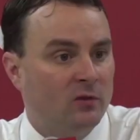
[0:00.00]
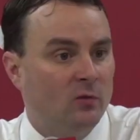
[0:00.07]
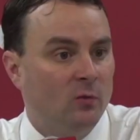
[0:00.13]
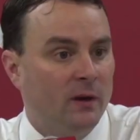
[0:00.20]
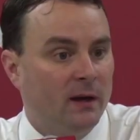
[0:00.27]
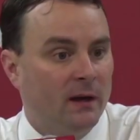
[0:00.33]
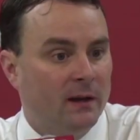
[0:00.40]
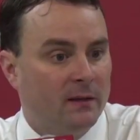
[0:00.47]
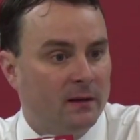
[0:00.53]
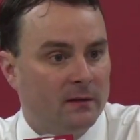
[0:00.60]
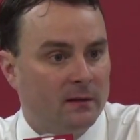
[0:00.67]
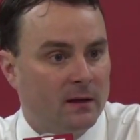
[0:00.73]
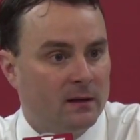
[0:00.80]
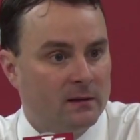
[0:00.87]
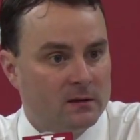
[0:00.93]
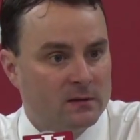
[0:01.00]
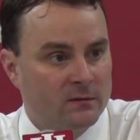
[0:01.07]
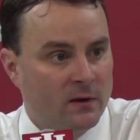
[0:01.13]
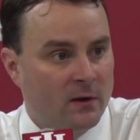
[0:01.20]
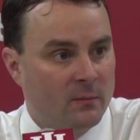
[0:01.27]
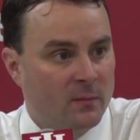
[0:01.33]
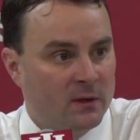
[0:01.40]
to win. I think there's
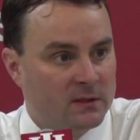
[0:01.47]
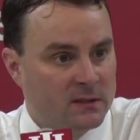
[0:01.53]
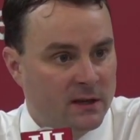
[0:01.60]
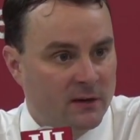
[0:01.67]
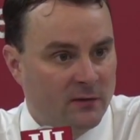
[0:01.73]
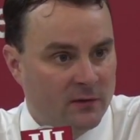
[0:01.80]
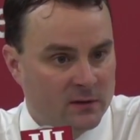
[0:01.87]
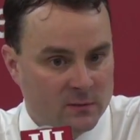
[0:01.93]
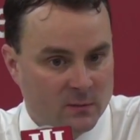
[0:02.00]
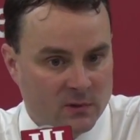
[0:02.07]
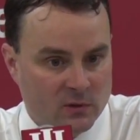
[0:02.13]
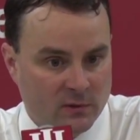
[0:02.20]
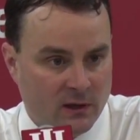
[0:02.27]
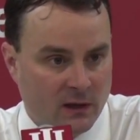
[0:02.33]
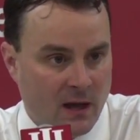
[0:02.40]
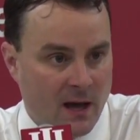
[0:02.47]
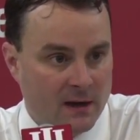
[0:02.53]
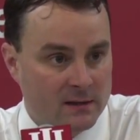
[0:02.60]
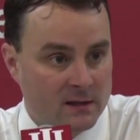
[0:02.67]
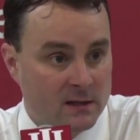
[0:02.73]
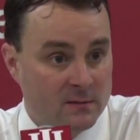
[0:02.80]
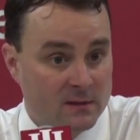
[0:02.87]
very much difference between a lot
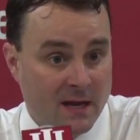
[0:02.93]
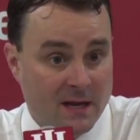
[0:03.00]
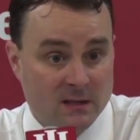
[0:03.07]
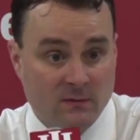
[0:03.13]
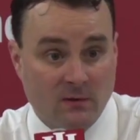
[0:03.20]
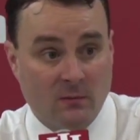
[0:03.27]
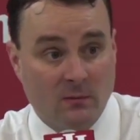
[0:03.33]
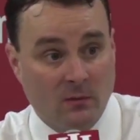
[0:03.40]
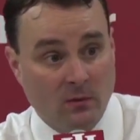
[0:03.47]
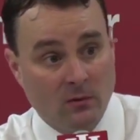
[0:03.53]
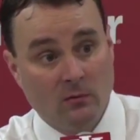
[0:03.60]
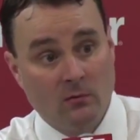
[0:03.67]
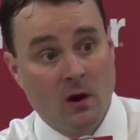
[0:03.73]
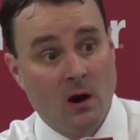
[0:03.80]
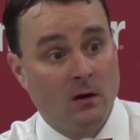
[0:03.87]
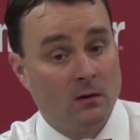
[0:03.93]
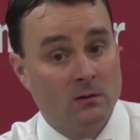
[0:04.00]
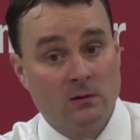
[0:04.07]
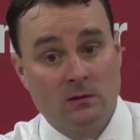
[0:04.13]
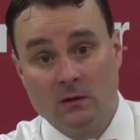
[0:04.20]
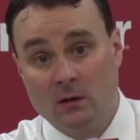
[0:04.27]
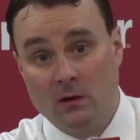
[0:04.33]
of teams, and that's from
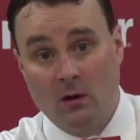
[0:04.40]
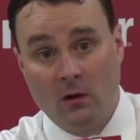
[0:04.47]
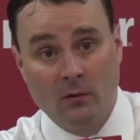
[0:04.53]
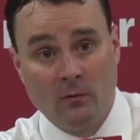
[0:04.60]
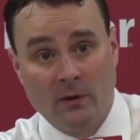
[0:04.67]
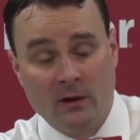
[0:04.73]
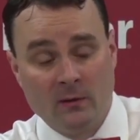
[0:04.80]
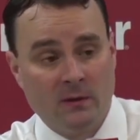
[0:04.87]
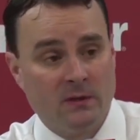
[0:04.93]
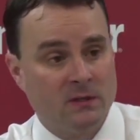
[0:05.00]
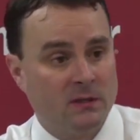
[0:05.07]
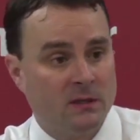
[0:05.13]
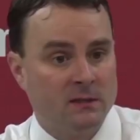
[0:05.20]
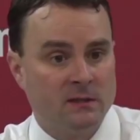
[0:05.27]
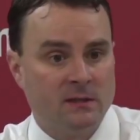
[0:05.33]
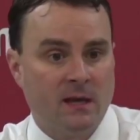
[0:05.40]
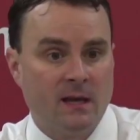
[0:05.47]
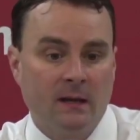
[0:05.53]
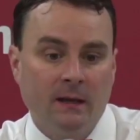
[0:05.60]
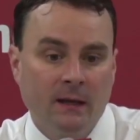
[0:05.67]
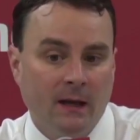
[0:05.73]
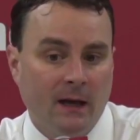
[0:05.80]
Rutgers all the way to Michigan
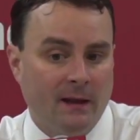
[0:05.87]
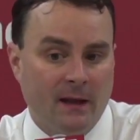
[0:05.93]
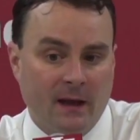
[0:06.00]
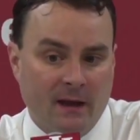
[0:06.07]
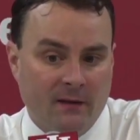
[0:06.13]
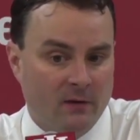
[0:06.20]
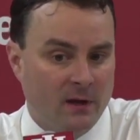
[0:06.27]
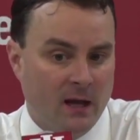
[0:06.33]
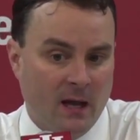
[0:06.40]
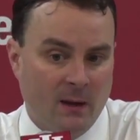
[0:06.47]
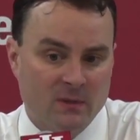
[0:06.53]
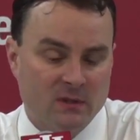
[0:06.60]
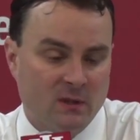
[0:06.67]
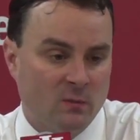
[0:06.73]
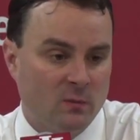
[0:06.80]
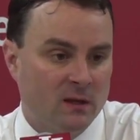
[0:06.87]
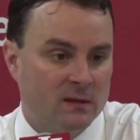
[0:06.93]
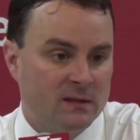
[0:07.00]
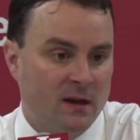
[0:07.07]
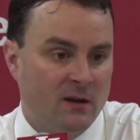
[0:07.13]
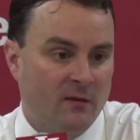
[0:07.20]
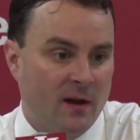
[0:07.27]
State. I think every game is going to be a
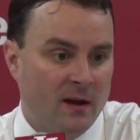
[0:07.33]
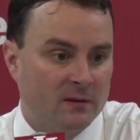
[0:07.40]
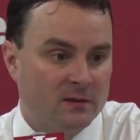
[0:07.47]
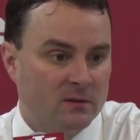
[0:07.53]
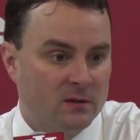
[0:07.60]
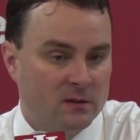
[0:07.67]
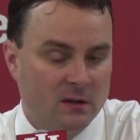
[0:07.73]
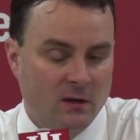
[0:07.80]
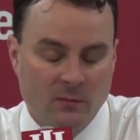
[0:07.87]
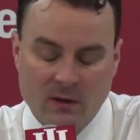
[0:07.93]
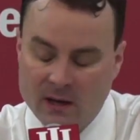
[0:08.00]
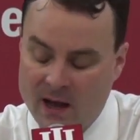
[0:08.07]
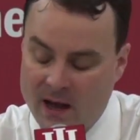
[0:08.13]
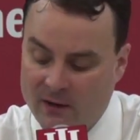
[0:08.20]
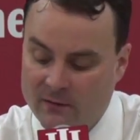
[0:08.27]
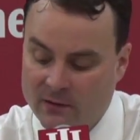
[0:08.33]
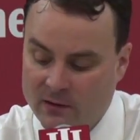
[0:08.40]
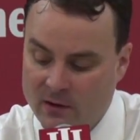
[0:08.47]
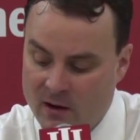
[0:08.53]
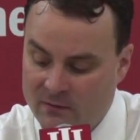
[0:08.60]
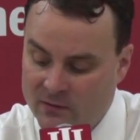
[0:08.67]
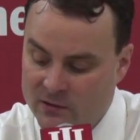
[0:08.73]
tough out. So it's going to be a heck of a
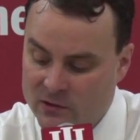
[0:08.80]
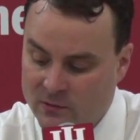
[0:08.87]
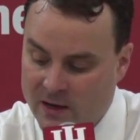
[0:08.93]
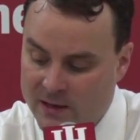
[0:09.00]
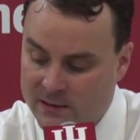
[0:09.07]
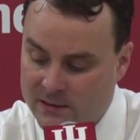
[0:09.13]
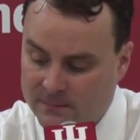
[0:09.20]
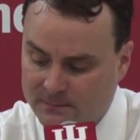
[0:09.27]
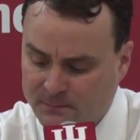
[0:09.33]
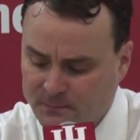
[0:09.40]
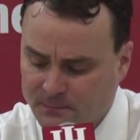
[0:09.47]
conference race,